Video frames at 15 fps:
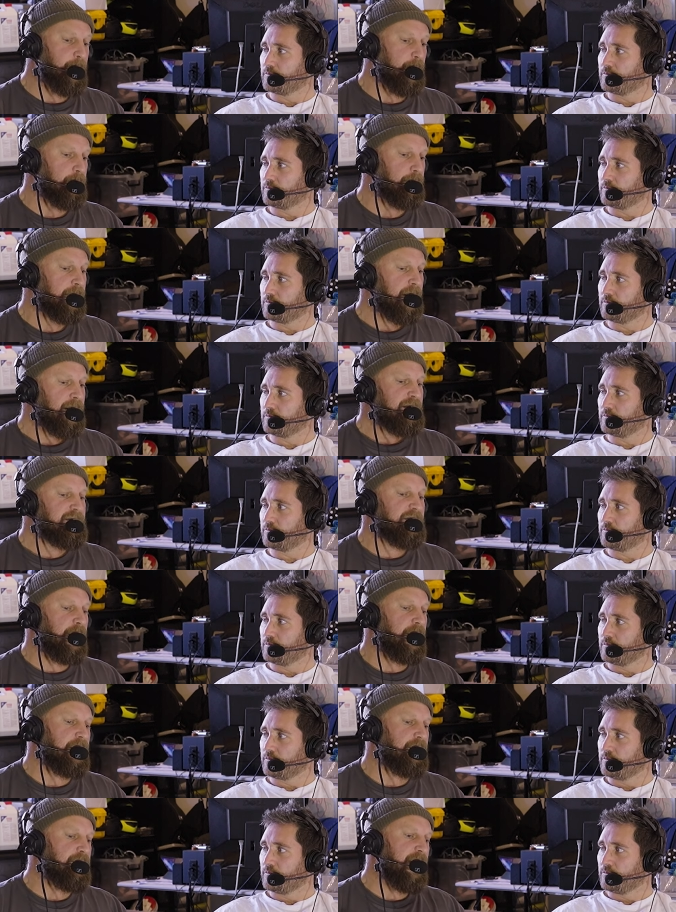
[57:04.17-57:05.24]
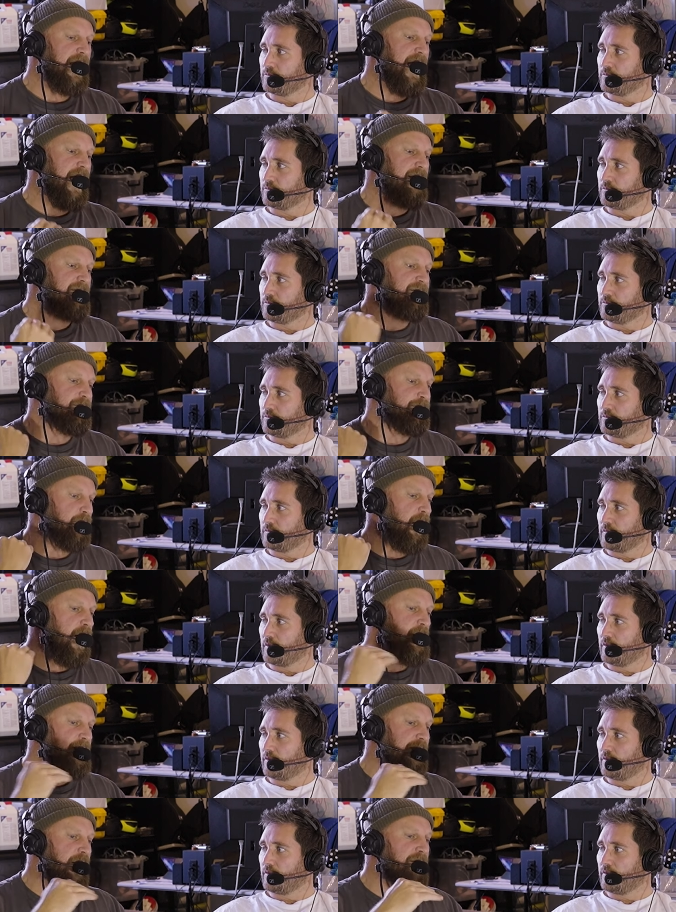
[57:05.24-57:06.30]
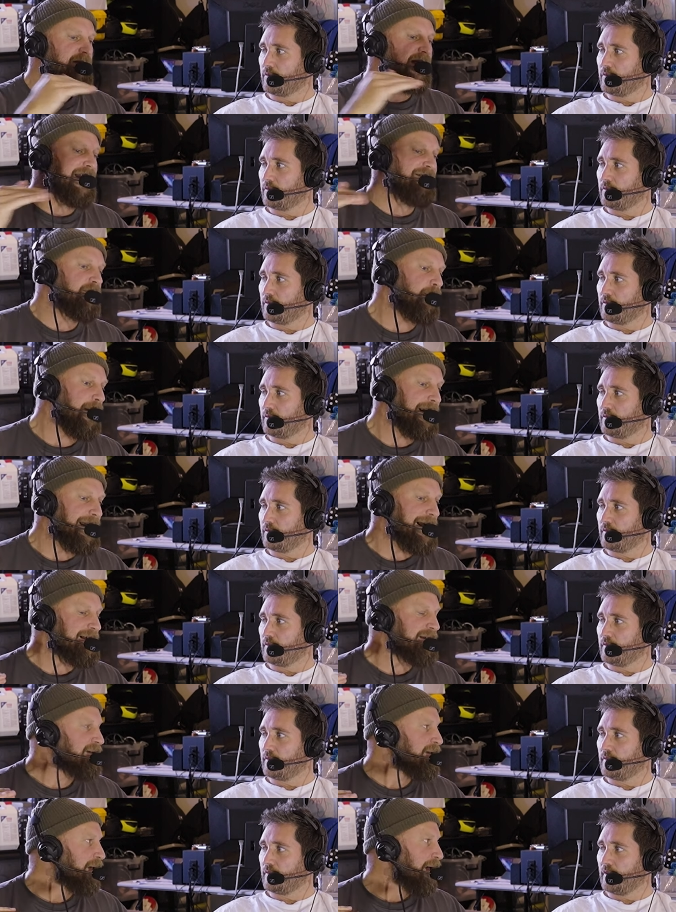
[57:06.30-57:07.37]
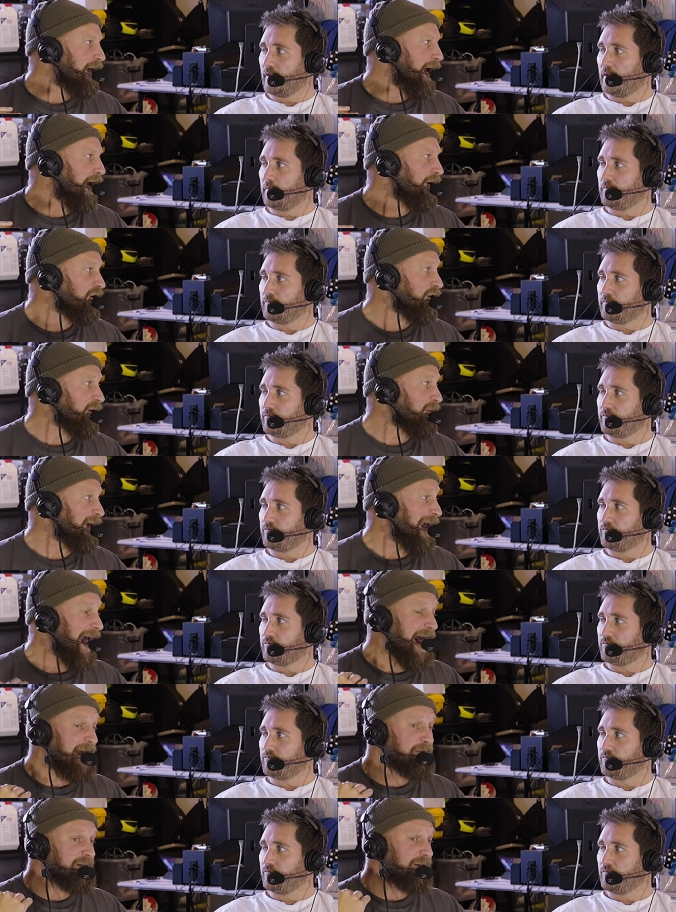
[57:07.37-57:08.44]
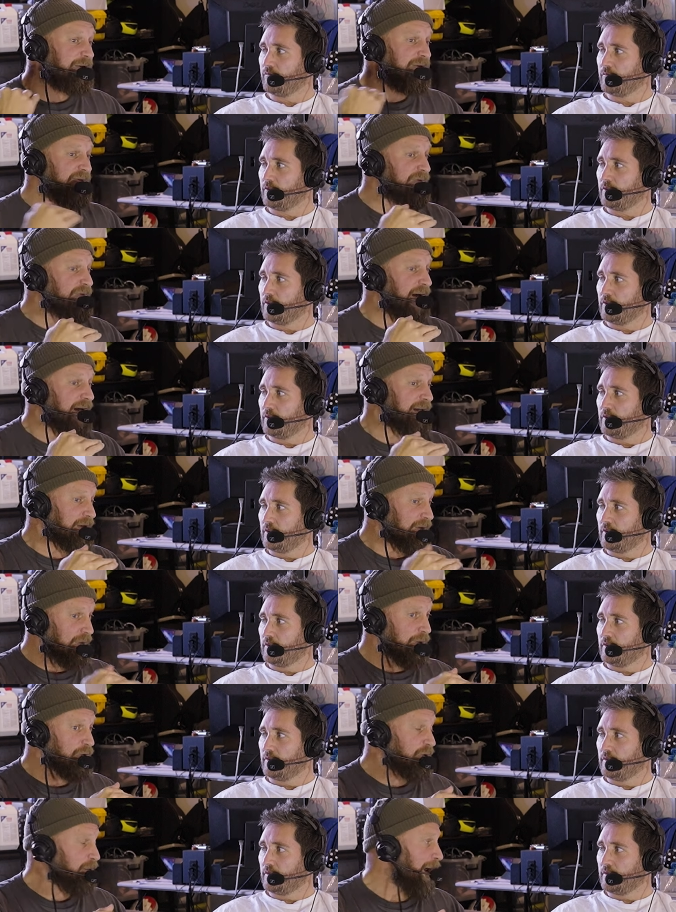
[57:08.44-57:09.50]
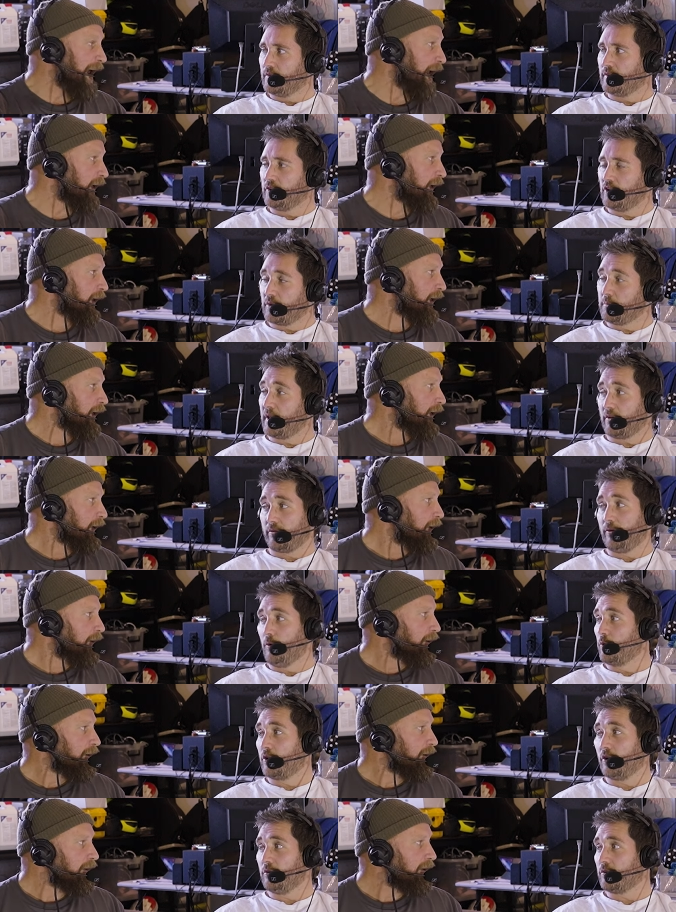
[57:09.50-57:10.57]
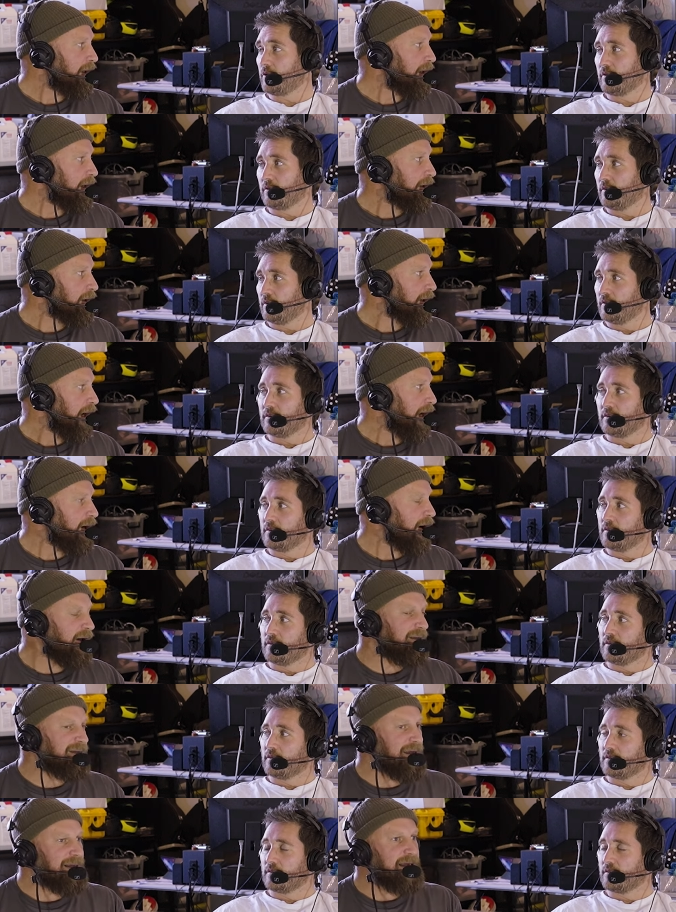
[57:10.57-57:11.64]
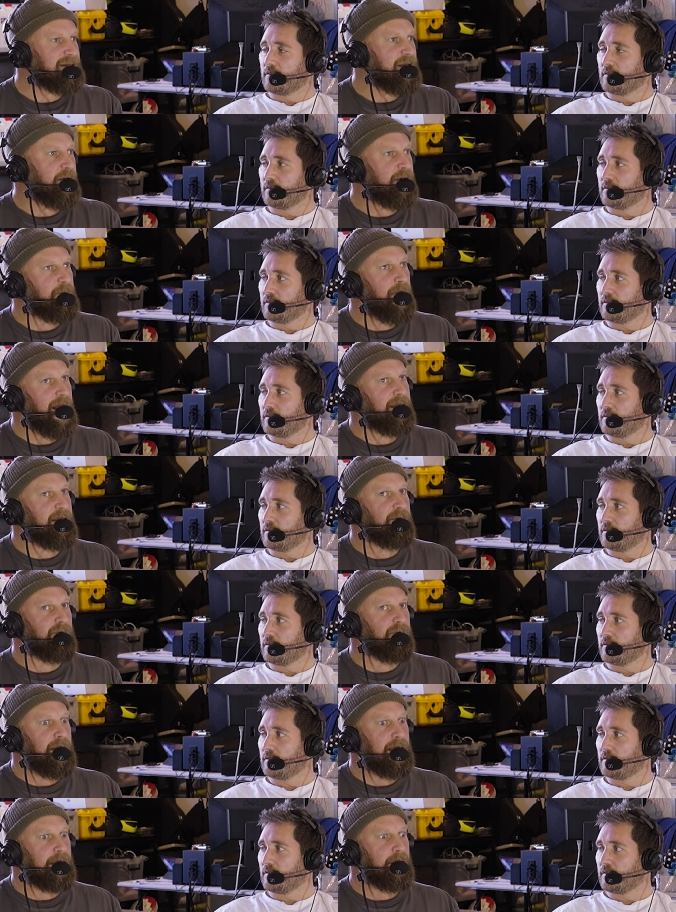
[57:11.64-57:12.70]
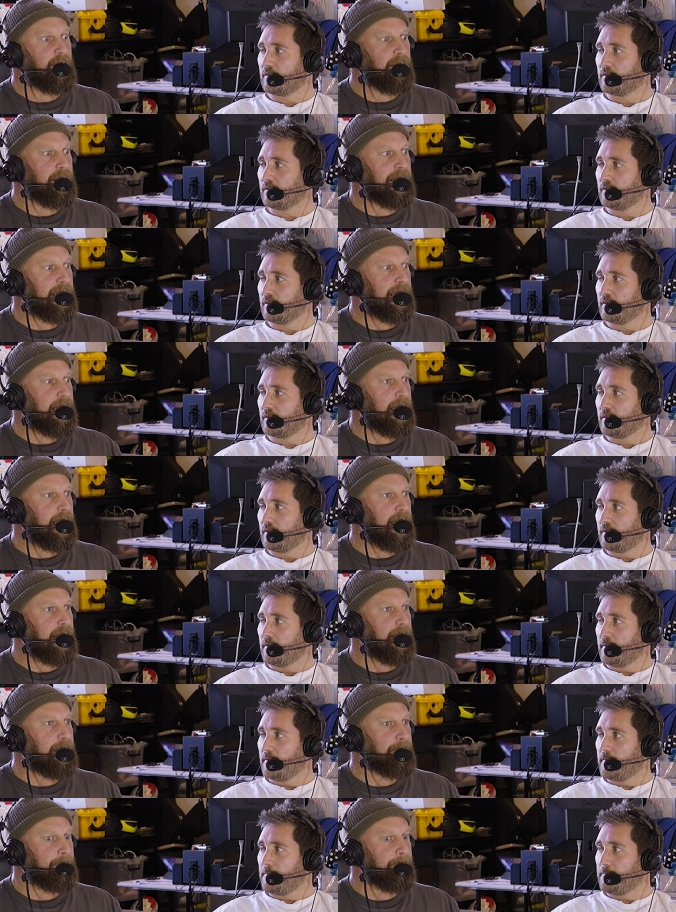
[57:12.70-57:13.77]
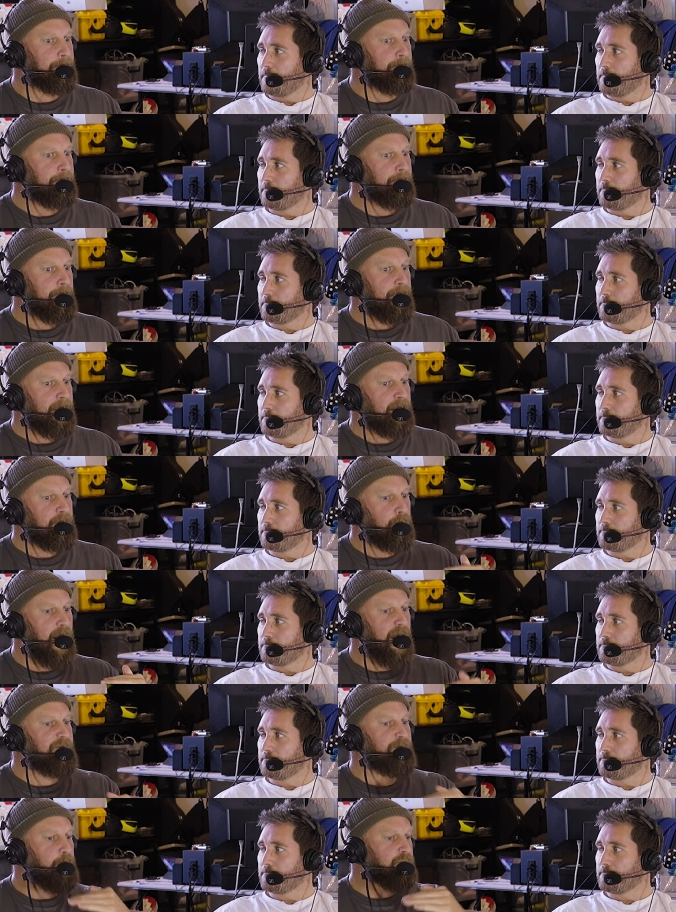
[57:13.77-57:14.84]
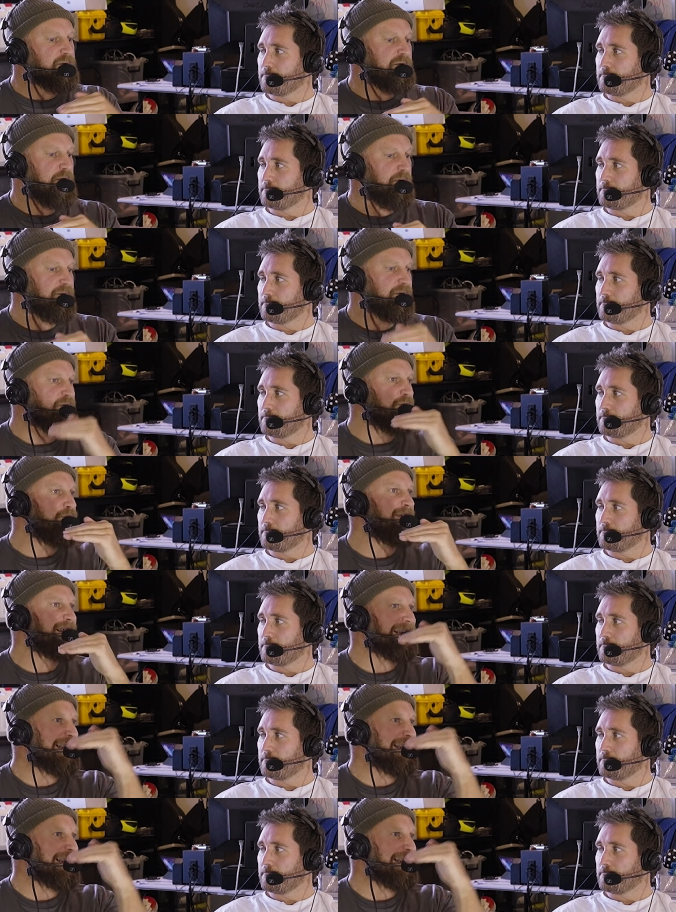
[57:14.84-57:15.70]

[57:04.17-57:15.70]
Speaker 1: pool, mm. so that you have priority over everyone else. Yeah, and you can be an absolute fucking douchebag. You can be
Speaker 2: a full cook. Yeah,
Speaker 1: and I think that's the only way they're really going to get um, wave pool surfing to the